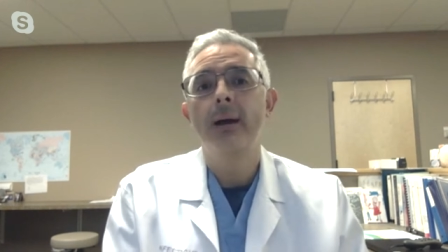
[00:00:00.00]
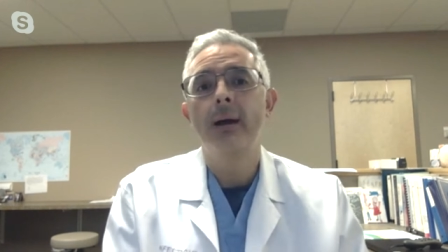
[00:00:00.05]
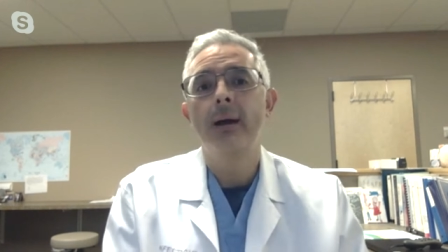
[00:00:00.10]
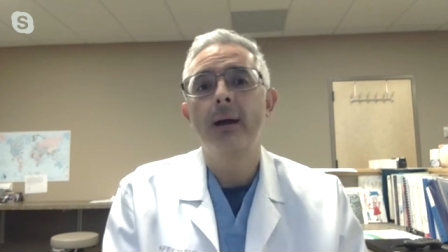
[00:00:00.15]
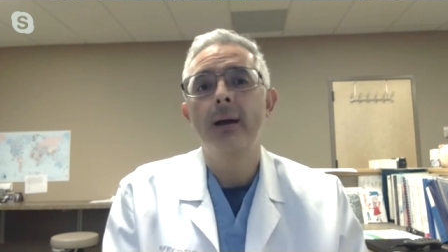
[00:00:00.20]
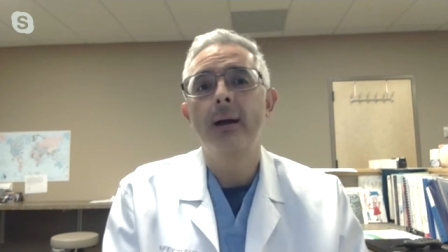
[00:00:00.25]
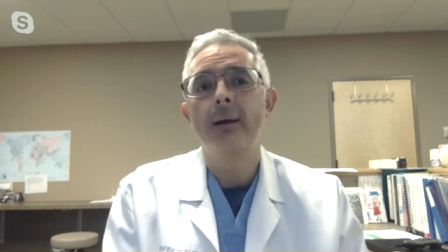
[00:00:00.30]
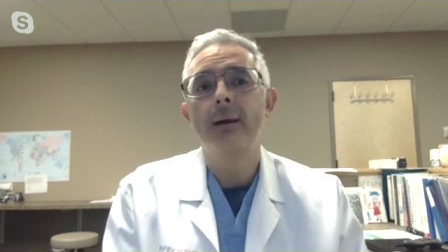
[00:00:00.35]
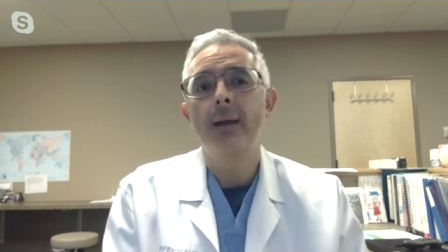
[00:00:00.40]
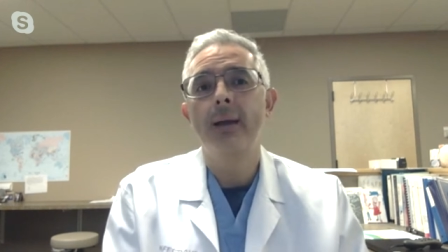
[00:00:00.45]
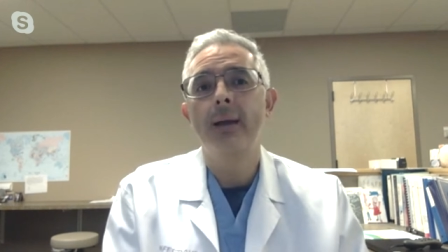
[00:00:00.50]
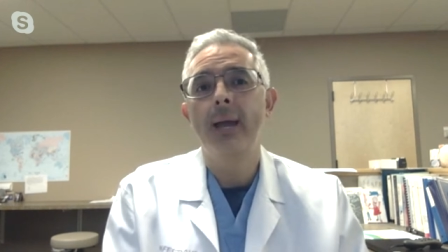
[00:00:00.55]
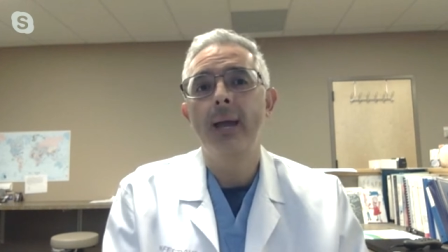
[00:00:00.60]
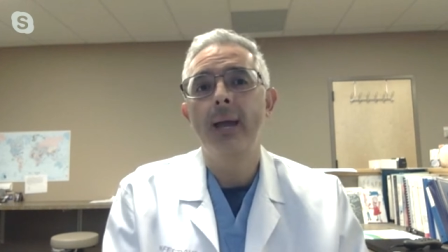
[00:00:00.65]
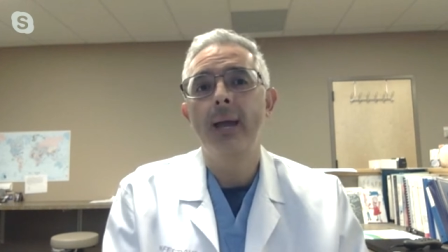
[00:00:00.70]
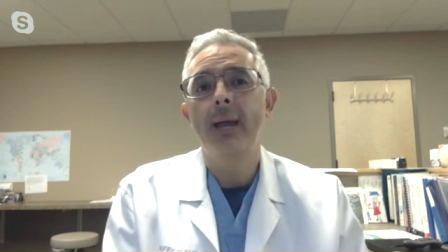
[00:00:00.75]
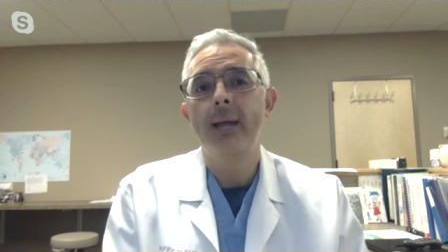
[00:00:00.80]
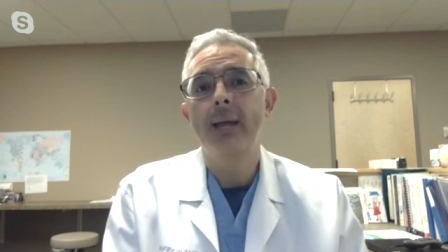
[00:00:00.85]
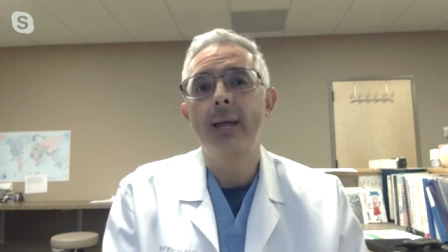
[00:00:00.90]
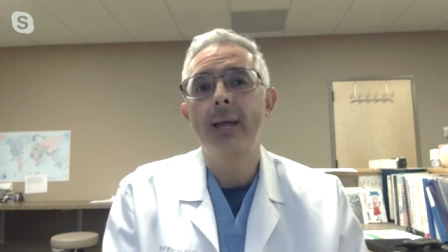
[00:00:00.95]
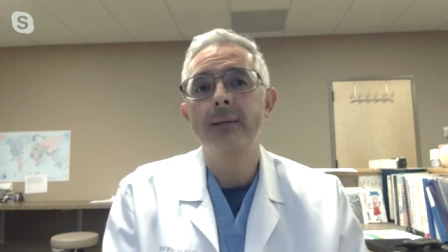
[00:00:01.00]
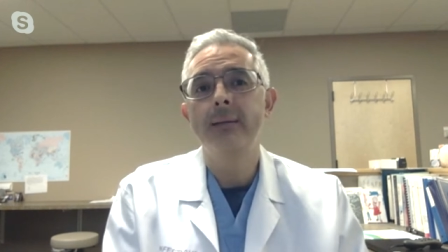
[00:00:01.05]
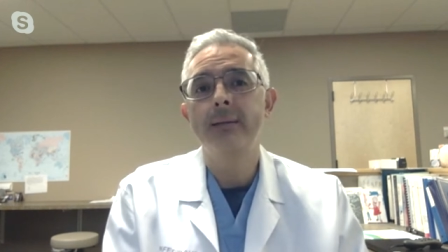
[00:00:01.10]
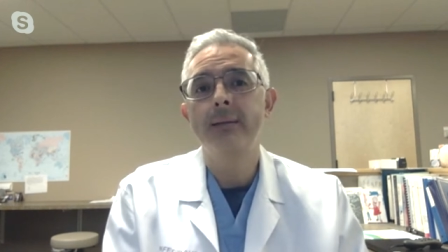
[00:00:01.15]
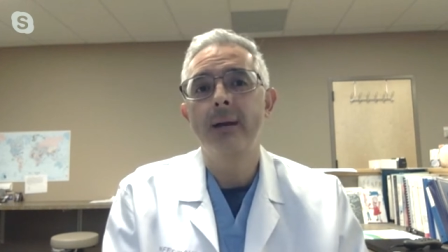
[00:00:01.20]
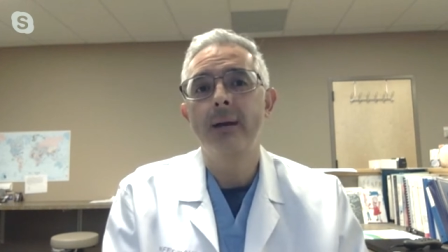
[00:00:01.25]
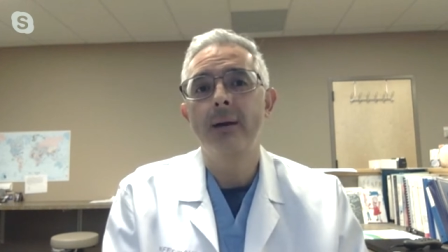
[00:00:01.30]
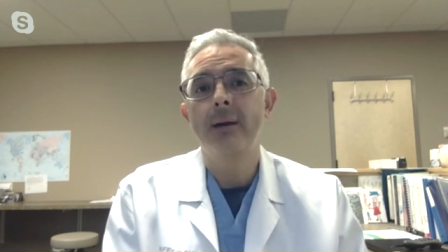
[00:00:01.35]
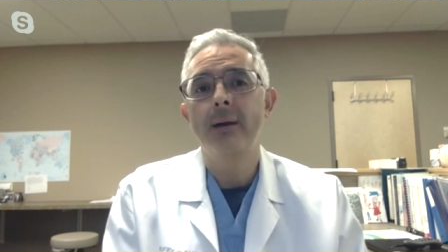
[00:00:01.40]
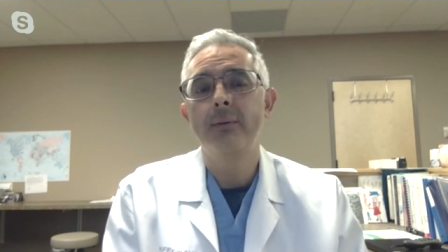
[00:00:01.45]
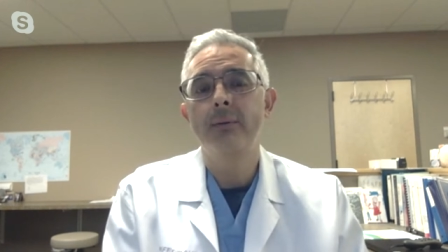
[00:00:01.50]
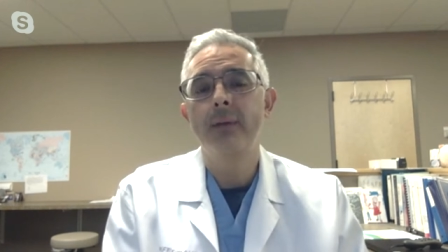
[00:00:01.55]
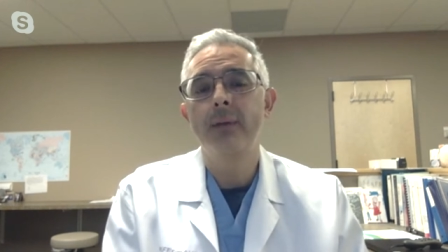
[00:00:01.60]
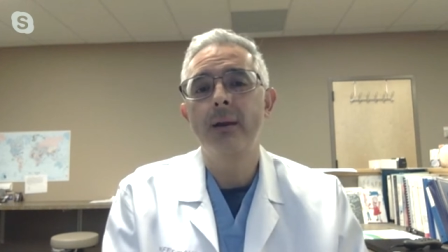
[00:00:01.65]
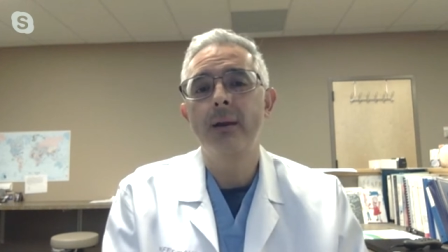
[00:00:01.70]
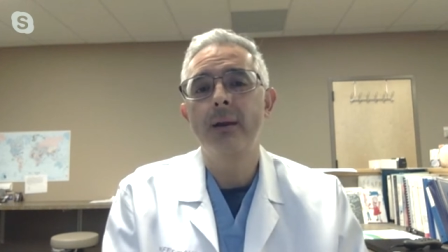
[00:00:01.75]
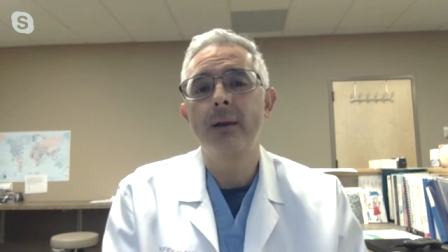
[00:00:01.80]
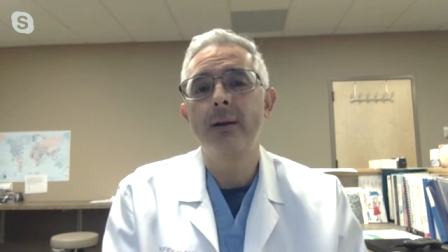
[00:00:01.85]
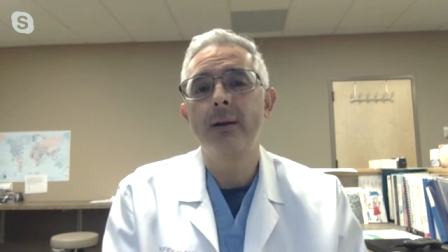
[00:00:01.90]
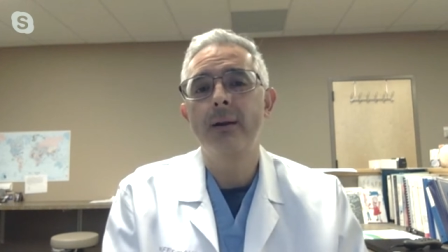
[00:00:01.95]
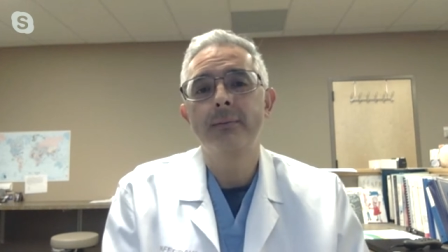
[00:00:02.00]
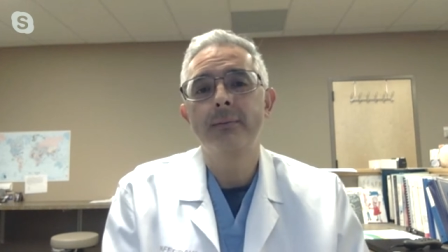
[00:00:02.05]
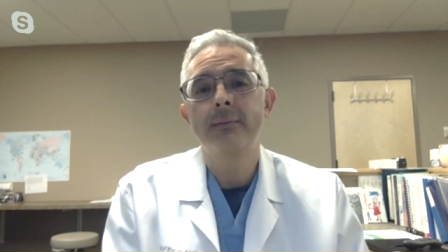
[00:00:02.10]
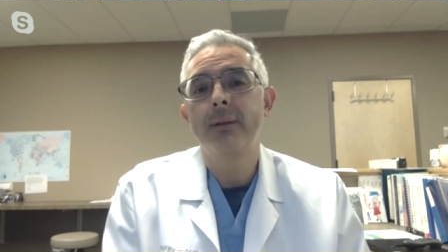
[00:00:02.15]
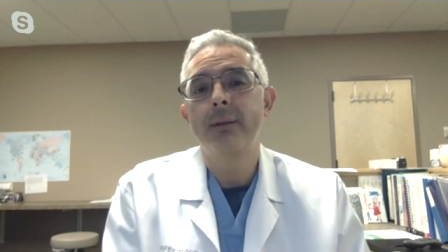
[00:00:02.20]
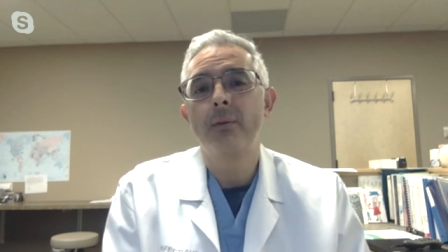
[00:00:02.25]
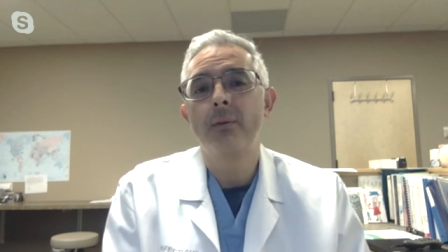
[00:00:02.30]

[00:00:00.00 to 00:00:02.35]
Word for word: Uh, and uh, they are,